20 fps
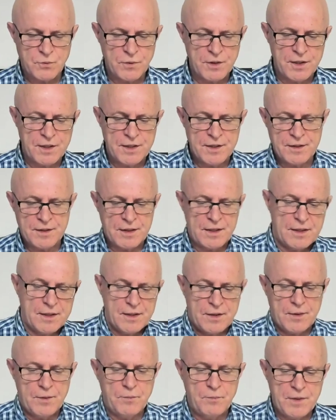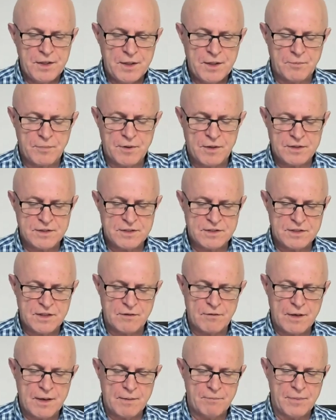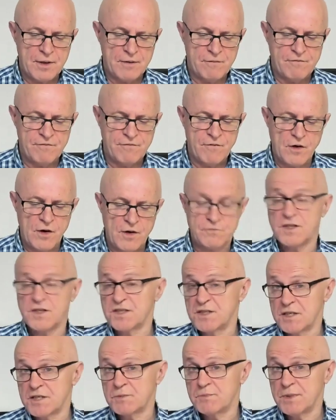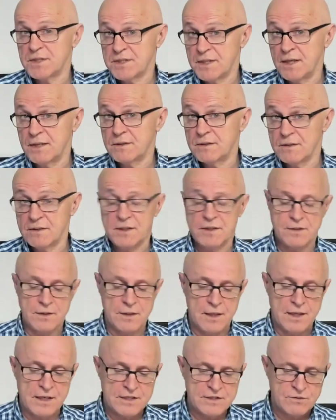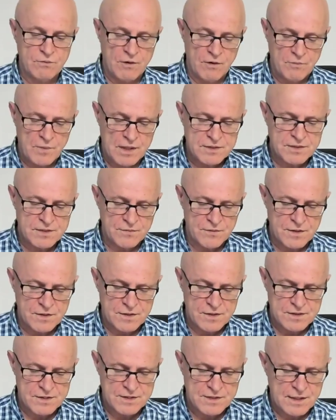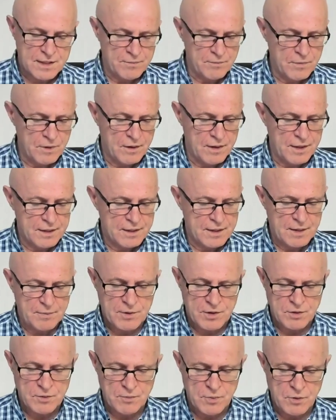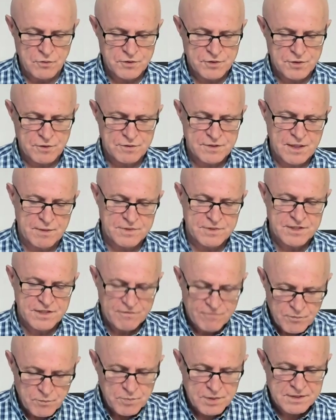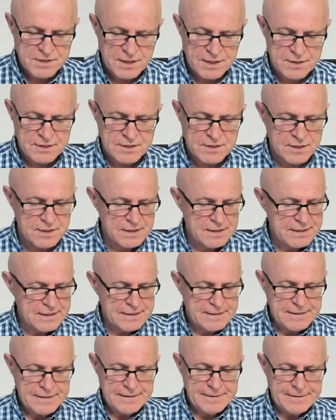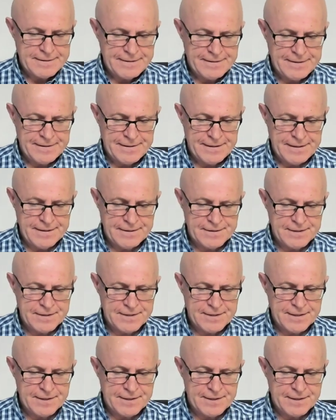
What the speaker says: where median prices are up 5 to 6% in the last 12 months, and then there's some like Upper Caboolture is up 7%, and